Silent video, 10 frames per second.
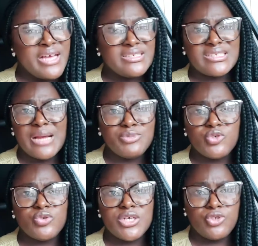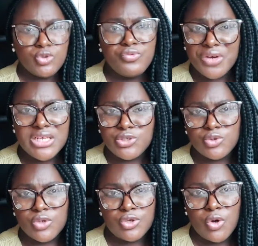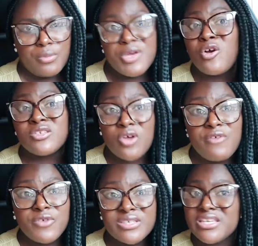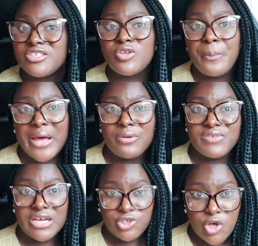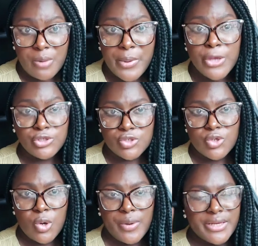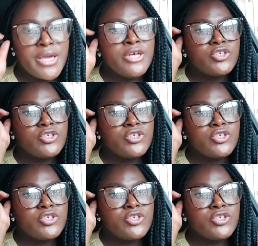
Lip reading: Some too, they do really do not know, because obviously it's not part of their job to know it.